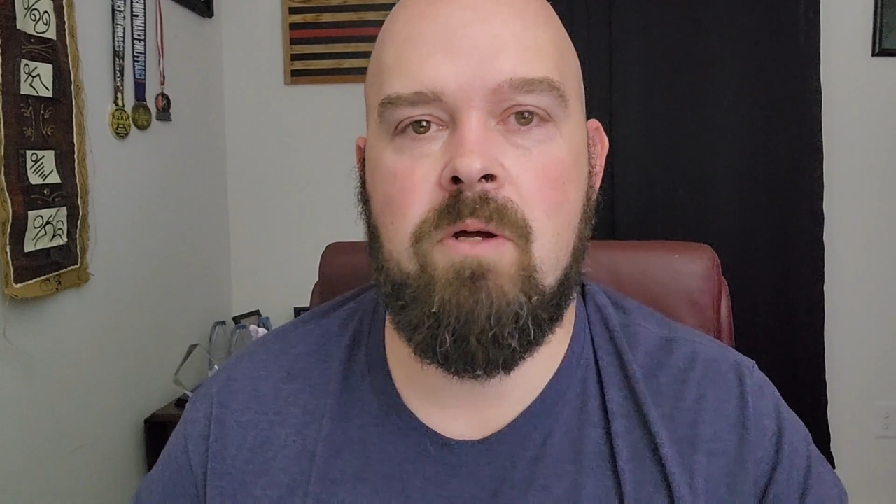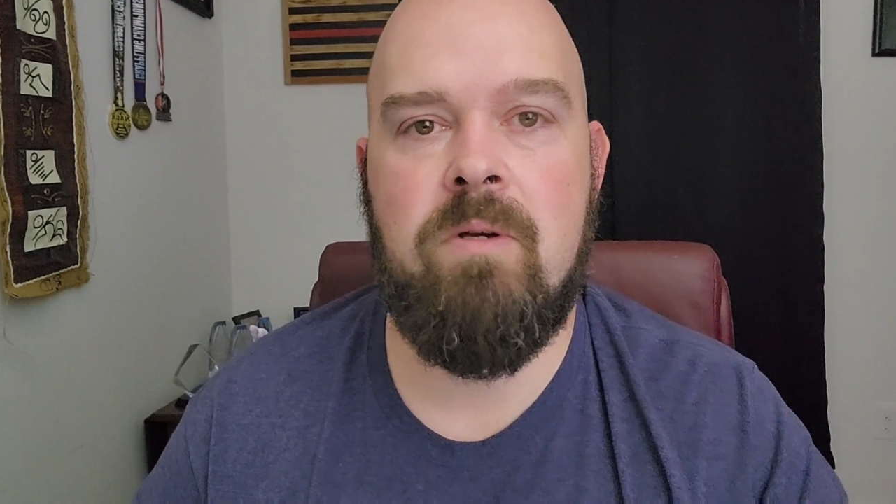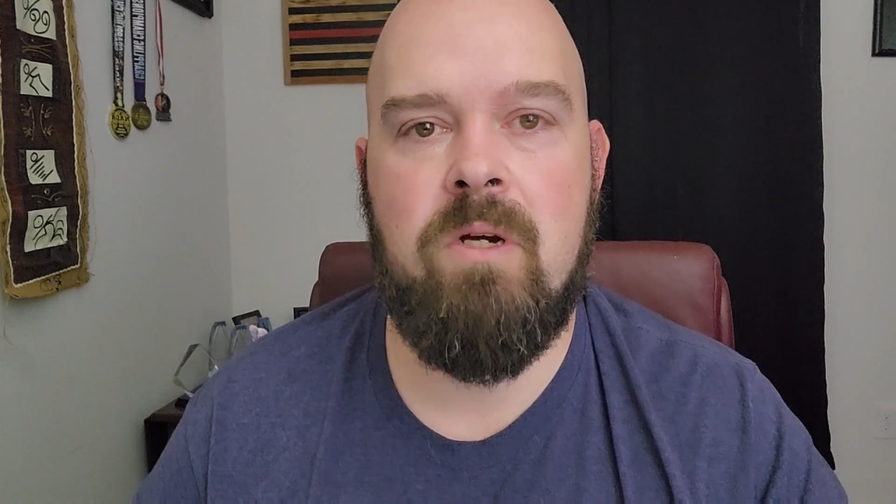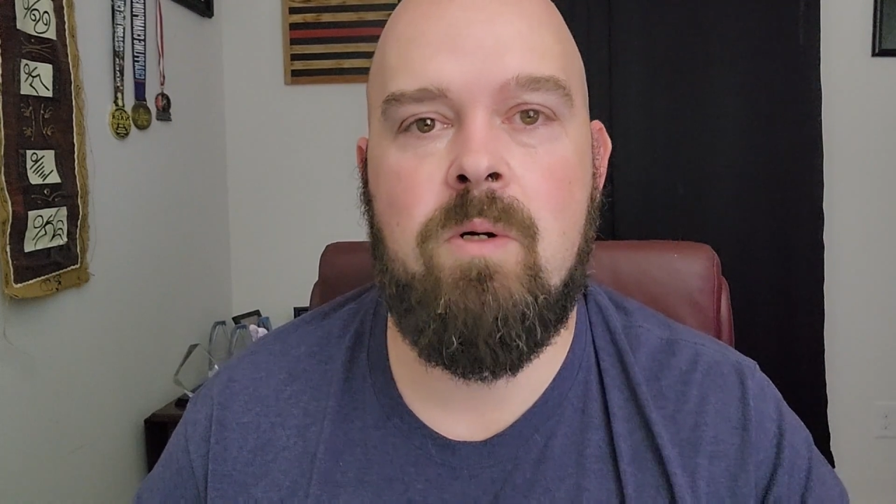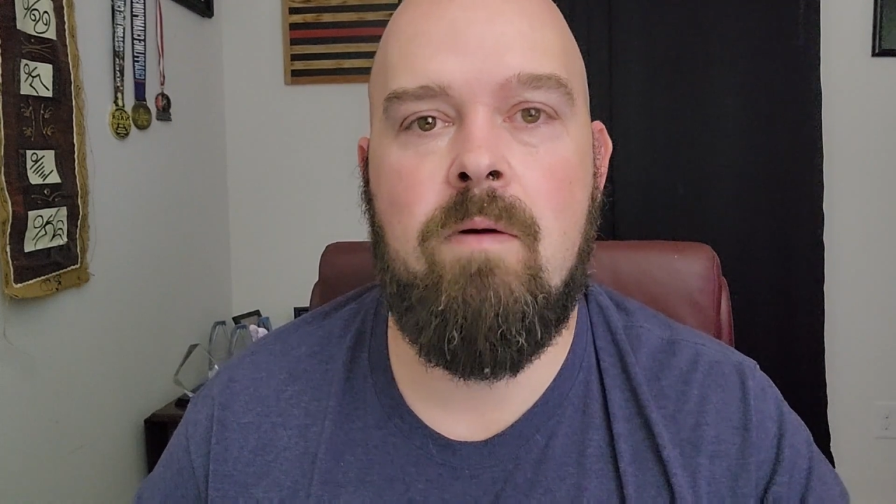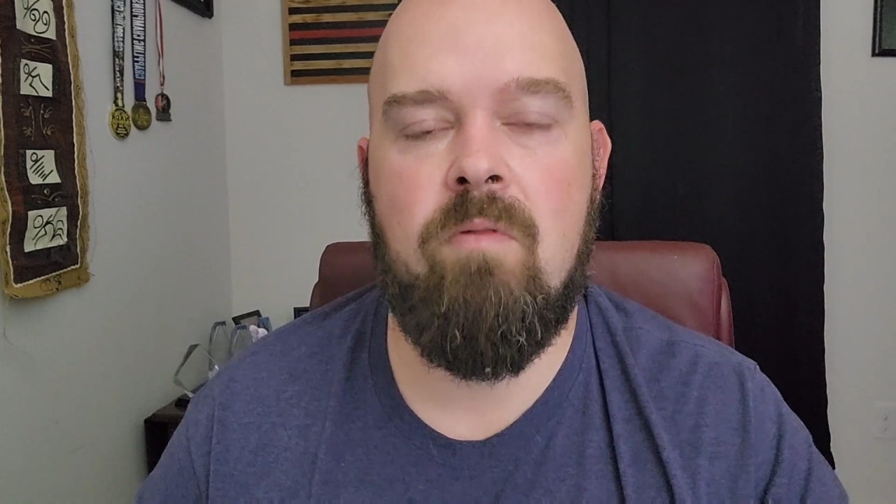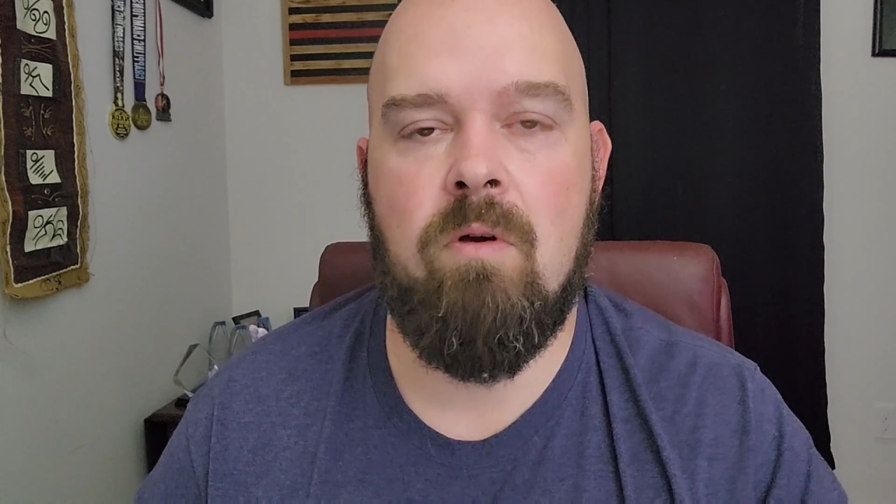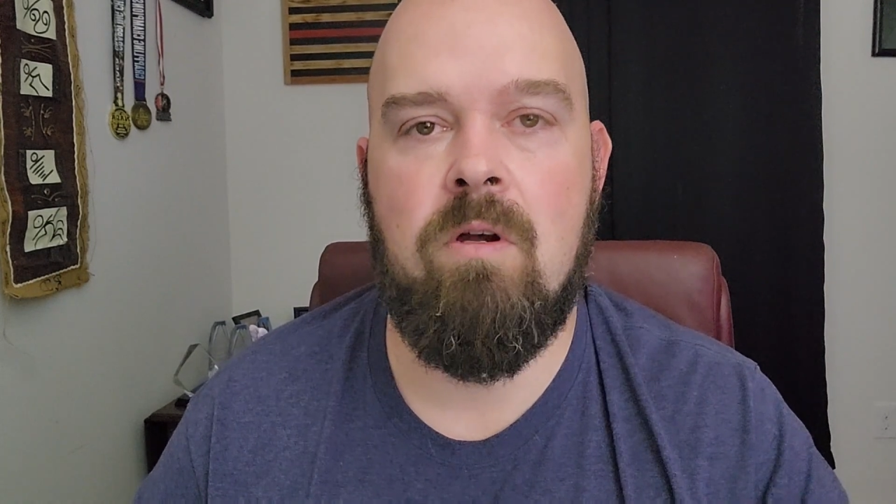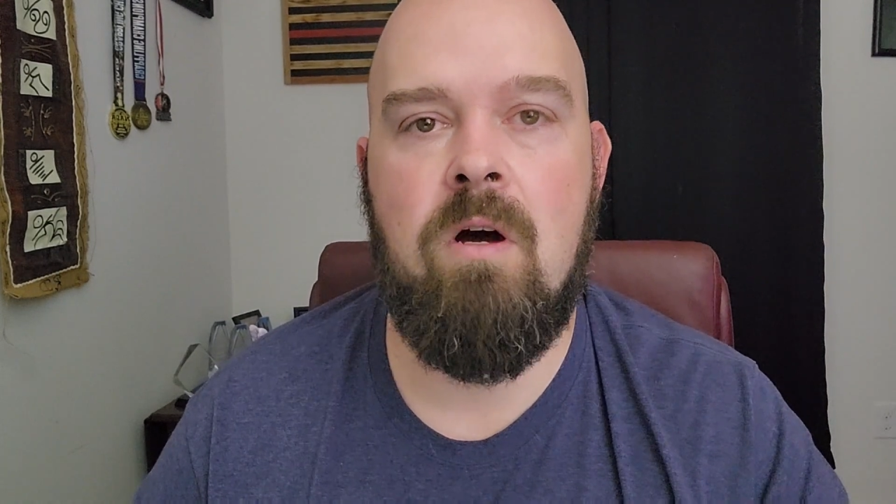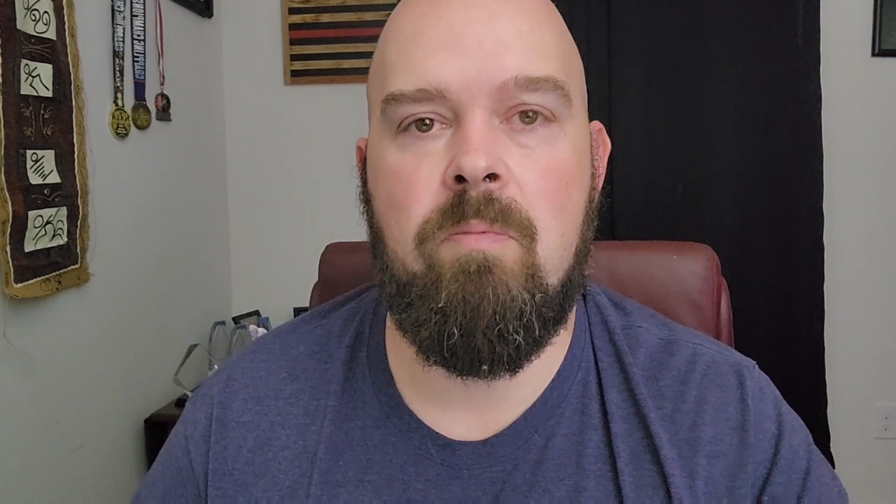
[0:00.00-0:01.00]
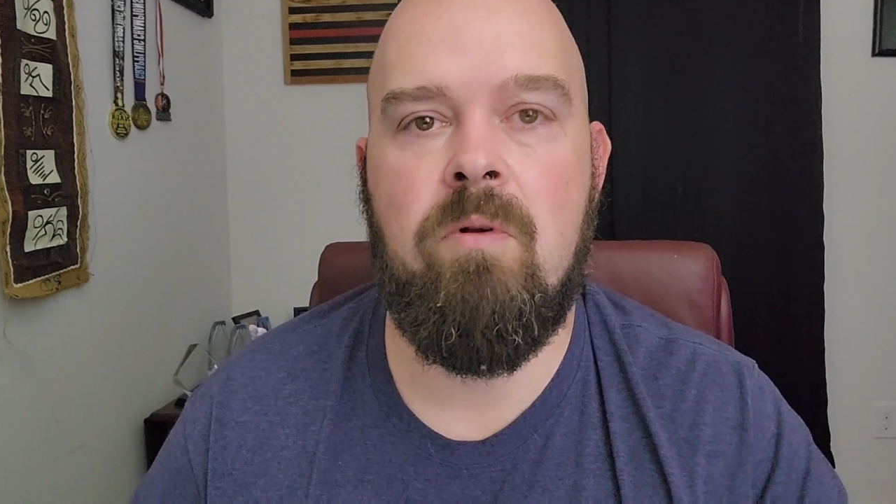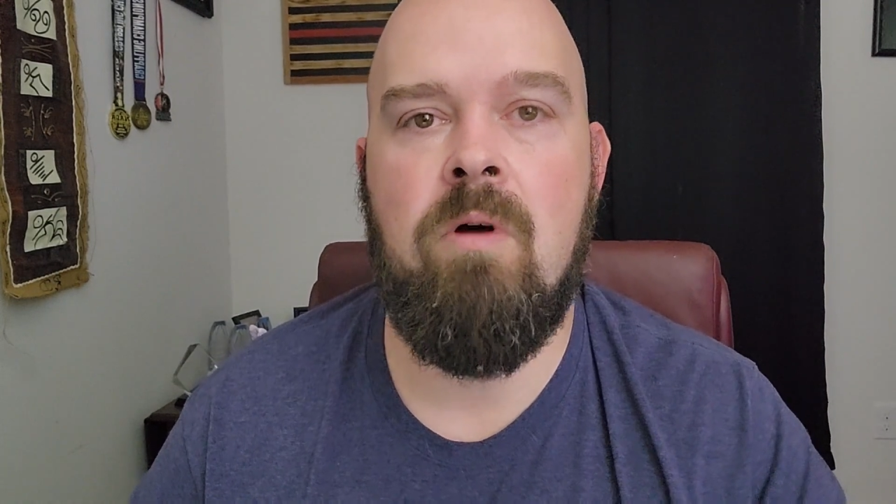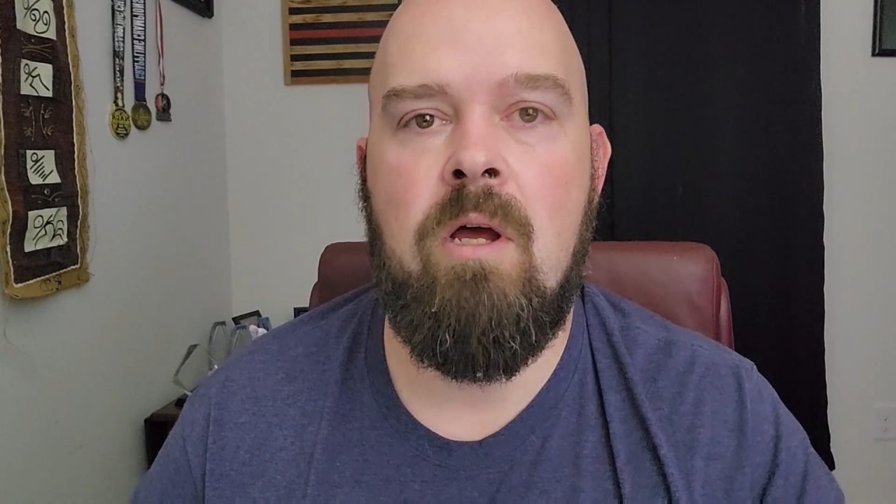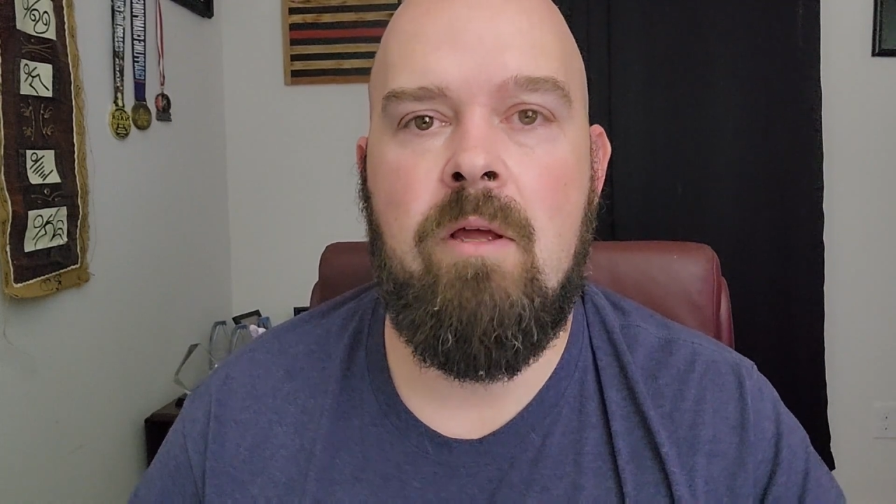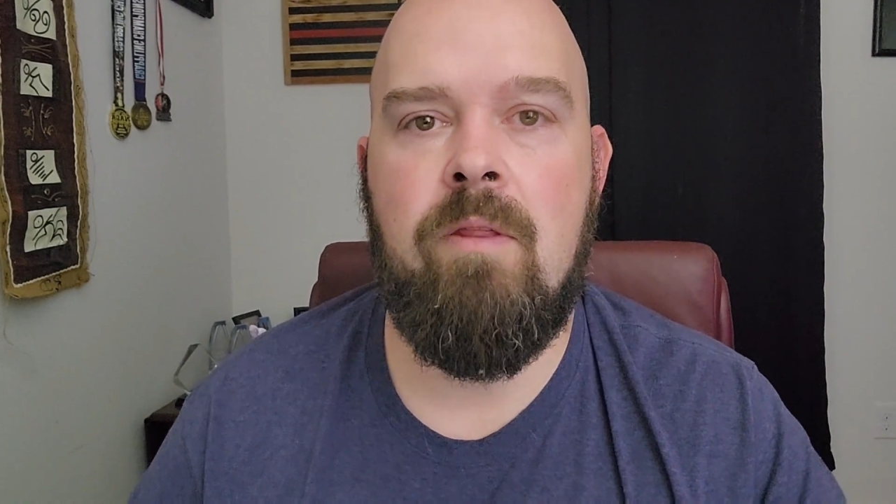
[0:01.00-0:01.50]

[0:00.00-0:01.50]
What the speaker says: going to go over a couple